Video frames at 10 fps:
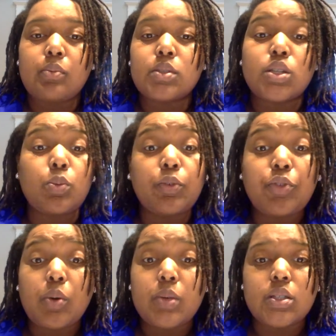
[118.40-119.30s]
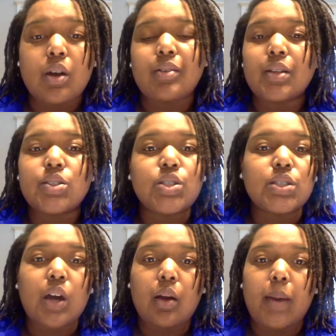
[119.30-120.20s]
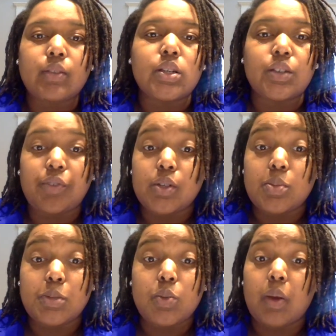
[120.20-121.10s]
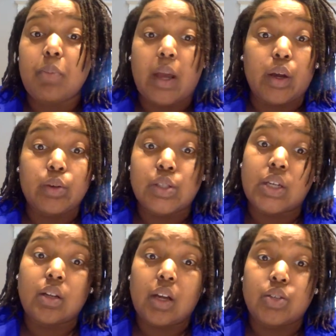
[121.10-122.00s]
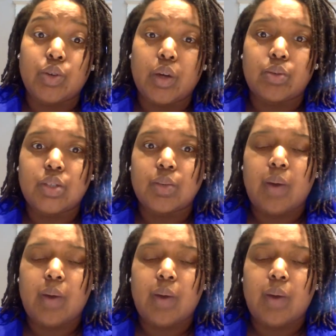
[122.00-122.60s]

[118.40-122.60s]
So before we start, let's just talk about the difference between pedagogy and andragogy,